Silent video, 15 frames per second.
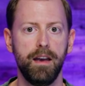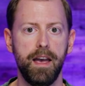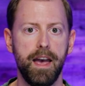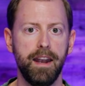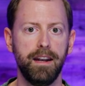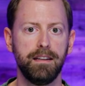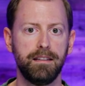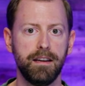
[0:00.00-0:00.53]

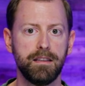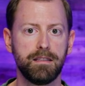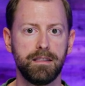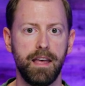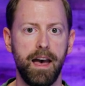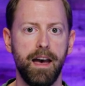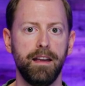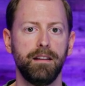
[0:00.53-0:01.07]
And it does
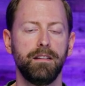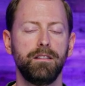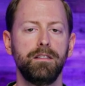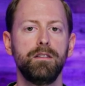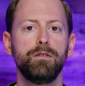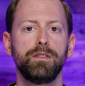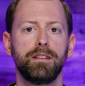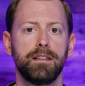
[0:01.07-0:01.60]
that
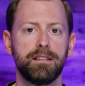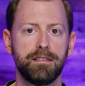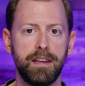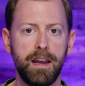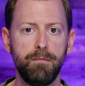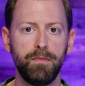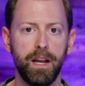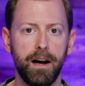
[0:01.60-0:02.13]
using the
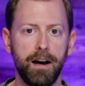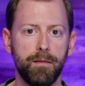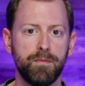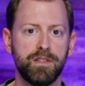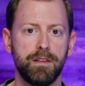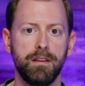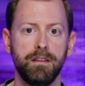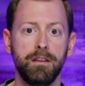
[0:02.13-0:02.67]
same
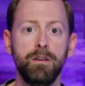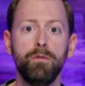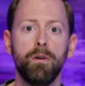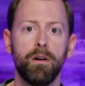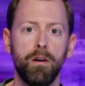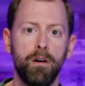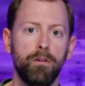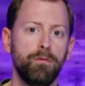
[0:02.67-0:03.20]
knobs that you
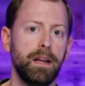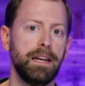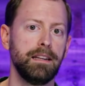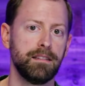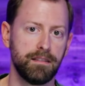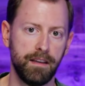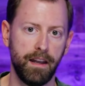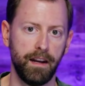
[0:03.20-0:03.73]
are already
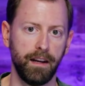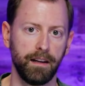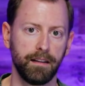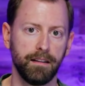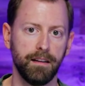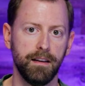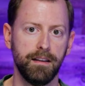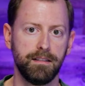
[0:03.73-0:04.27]
setting
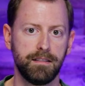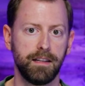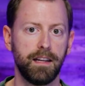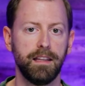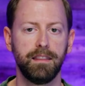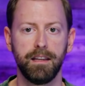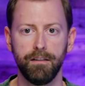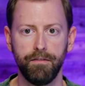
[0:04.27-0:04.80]
to
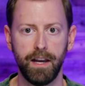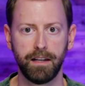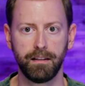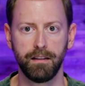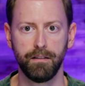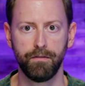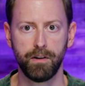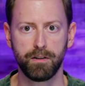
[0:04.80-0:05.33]
get the effect
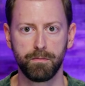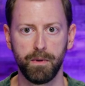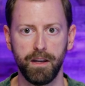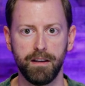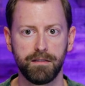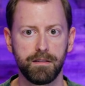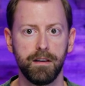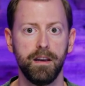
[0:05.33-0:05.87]
in the first
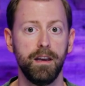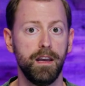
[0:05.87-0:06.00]
place.